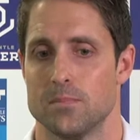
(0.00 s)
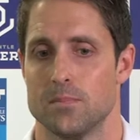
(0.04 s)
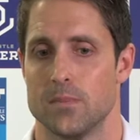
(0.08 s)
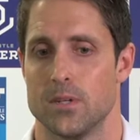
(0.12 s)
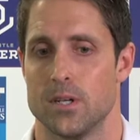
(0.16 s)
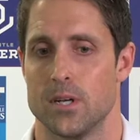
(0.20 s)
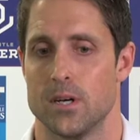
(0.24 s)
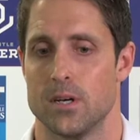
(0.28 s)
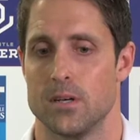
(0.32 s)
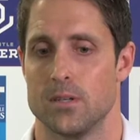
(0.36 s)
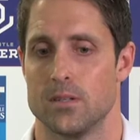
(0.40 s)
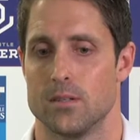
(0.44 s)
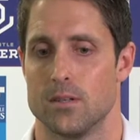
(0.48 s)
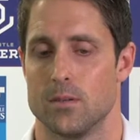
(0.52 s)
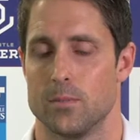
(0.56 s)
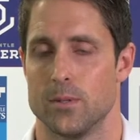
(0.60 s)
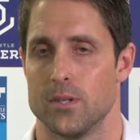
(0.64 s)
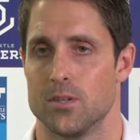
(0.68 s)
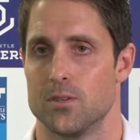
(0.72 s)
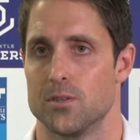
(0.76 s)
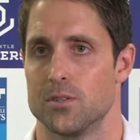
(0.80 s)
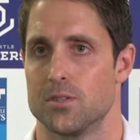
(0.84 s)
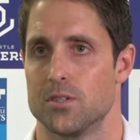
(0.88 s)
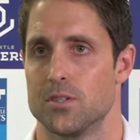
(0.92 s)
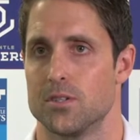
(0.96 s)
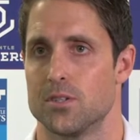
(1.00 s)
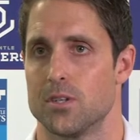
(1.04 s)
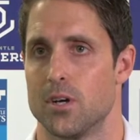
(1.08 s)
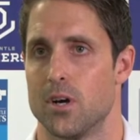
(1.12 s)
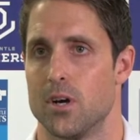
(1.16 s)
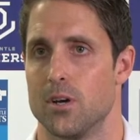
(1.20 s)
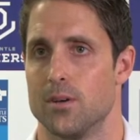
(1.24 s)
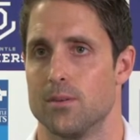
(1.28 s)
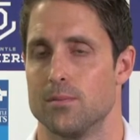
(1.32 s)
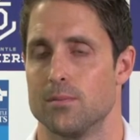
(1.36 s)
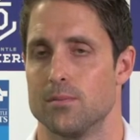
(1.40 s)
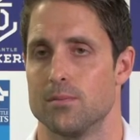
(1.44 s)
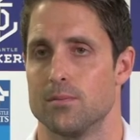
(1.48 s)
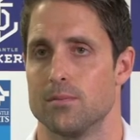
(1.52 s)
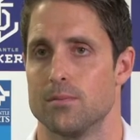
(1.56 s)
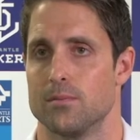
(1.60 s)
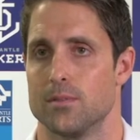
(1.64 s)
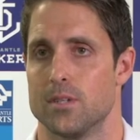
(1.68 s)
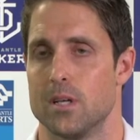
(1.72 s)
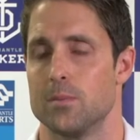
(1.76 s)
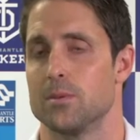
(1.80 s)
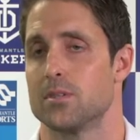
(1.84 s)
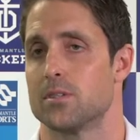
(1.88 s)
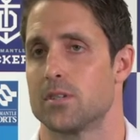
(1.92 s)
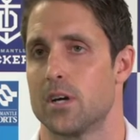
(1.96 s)
You know, it'd be good to
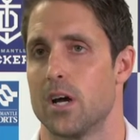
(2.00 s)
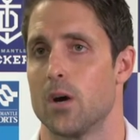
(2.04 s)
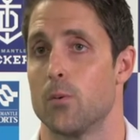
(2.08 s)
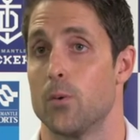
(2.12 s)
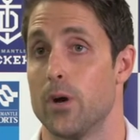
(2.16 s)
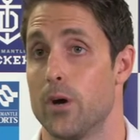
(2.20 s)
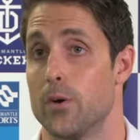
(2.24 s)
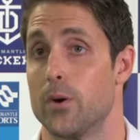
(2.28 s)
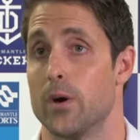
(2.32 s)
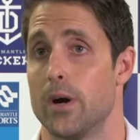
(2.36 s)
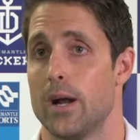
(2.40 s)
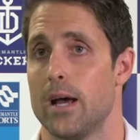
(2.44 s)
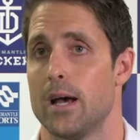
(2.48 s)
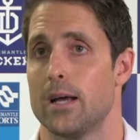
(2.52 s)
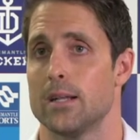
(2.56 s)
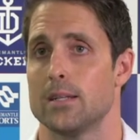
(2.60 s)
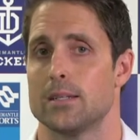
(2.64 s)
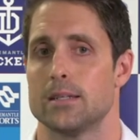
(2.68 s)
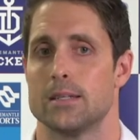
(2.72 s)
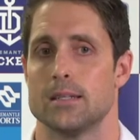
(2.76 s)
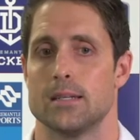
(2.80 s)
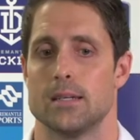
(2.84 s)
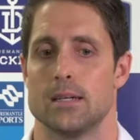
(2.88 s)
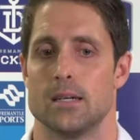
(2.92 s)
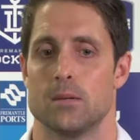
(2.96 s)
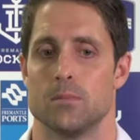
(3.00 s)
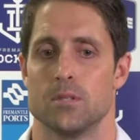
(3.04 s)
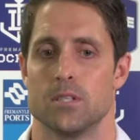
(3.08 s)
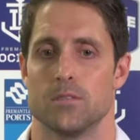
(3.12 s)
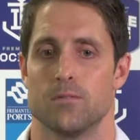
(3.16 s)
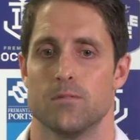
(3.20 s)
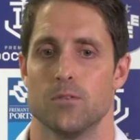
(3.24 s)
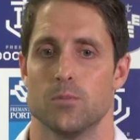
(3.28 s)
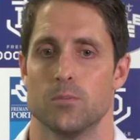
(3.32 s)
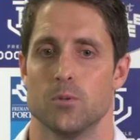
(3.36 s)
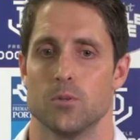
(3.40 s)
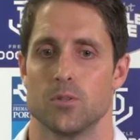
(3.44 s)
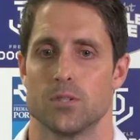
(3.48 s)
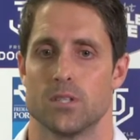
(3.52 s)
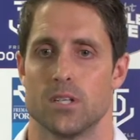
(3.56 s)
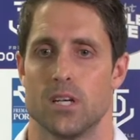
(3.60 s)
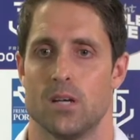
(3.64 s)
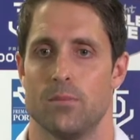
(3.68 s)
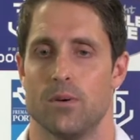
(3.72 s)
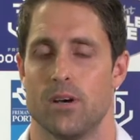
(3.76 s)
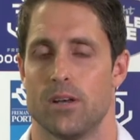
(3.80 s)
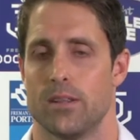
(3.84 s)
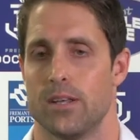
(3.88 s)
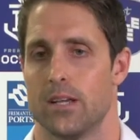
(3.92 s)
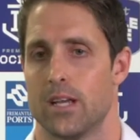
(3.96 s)
demonstrate where we're at as a football
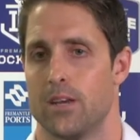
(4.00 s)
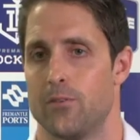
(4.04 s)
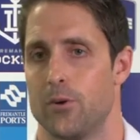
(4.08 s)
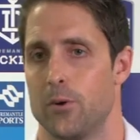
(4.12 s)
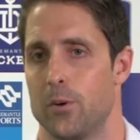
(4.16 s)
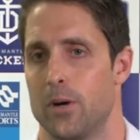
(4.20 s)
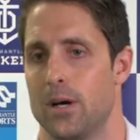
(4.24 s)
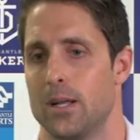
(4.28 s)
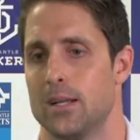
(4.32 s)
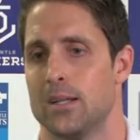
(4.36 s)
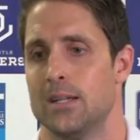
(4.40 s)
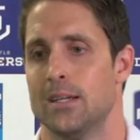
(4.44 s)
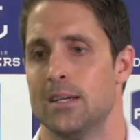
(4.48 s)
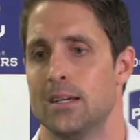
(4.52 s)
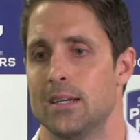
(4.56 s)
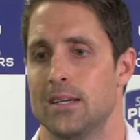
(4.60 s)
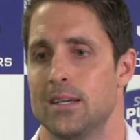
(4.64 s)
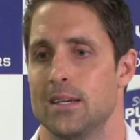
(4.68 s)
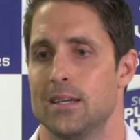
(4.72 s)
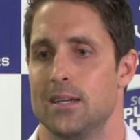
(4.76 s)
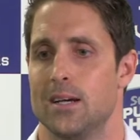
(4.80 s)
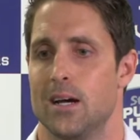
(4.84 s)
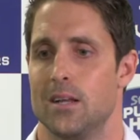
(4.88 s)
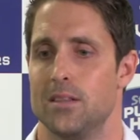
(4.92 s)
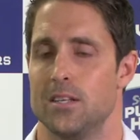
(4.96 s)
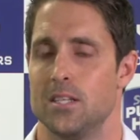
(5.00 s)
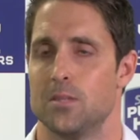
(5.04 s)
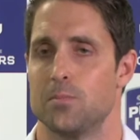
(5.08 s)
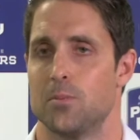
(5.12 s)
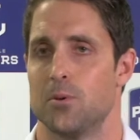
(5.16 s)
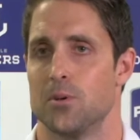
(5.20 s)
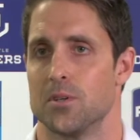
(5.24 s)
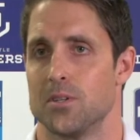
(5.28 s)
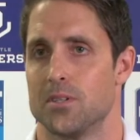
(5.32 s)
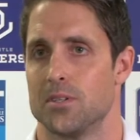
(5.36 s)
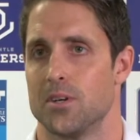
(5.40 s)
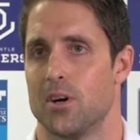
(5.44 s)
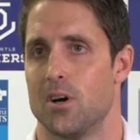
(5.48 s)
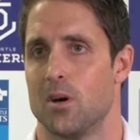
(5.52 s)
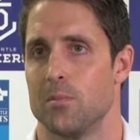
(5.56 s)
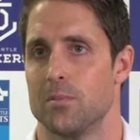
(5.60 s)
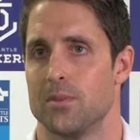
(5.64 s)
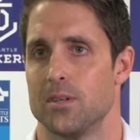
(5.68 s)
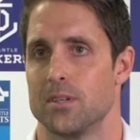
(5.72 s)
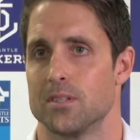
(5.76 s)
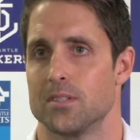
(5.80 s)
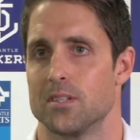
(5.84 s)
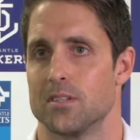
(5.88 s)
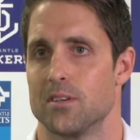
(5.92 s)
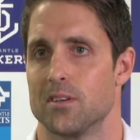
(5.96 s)
team. I think everyone at this point in time
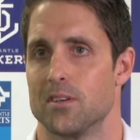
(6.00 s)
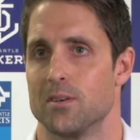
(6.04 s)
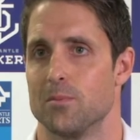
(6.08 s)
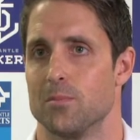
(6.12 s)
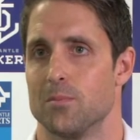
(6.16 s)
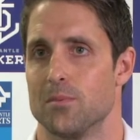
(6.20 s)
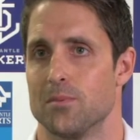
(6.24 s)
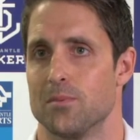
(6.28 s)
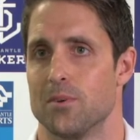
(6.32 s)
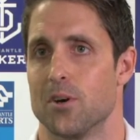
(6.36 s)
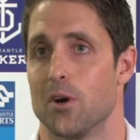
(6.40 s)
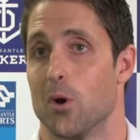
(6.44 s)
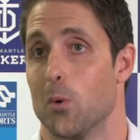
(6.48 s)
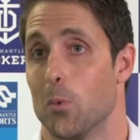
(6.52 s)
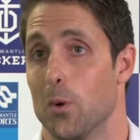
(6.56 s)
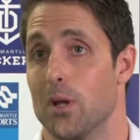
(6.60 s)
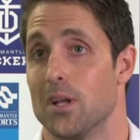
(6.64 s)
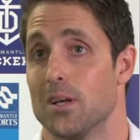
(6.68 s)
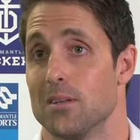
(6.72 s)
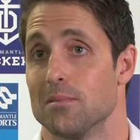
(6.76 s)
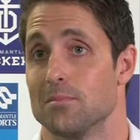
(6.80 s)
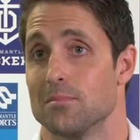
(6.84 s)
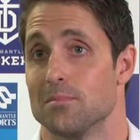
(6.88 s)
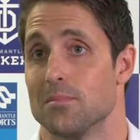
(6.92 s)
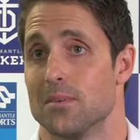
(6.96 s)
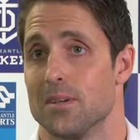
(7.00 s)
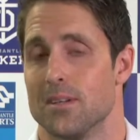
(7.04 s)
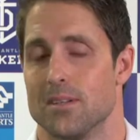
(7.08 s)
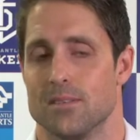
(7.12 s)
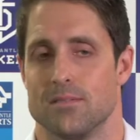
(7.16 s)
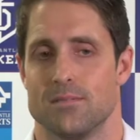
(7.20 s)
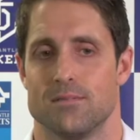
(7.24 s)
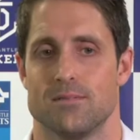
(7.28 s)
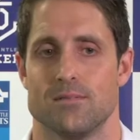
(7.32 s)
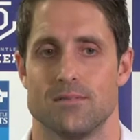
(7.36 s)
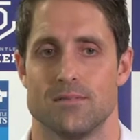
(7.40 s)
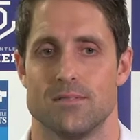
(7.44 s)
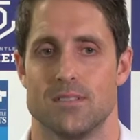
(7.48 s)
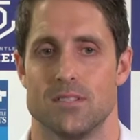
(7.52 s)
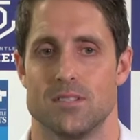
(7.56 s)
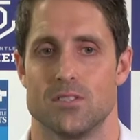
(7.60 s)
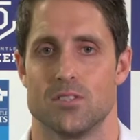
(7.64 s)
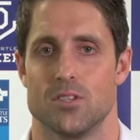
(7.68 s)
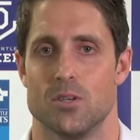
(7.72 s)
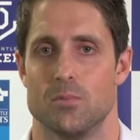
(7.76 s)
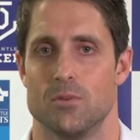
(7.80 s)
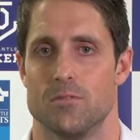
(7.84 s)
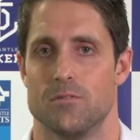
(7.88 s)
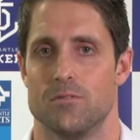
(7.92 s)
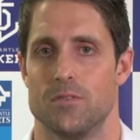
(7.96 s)
thinks they're going to win it and is
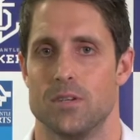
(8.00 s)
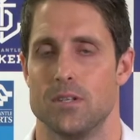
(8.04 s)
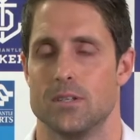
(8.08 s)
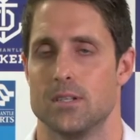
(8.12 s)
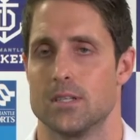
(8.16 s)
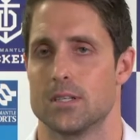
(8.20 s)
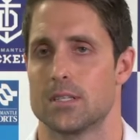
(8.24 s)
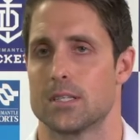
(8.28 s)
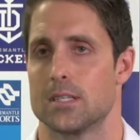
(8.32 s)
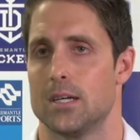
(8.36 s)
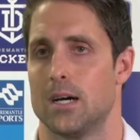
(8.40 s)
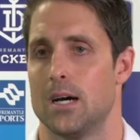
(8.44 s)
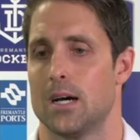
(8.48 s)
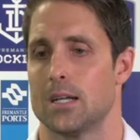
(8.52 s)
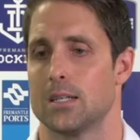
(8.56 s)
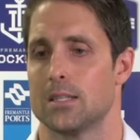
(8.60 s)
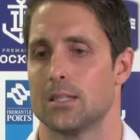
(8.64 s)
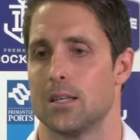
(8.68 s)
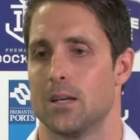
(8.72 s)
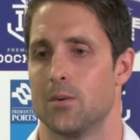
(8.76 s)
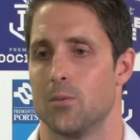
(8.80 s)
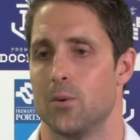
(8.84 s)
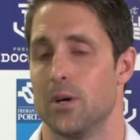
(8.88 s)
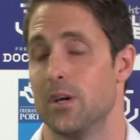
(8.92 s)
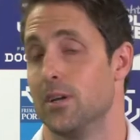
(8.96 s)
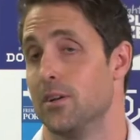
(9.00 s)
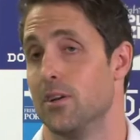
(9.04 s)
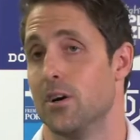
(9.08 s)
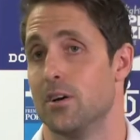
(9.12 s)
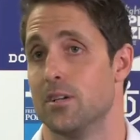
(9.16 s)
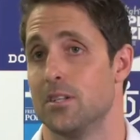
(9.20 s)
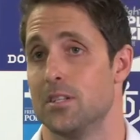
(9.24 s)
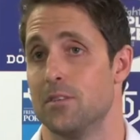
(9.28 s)
super fit and excited, and we're no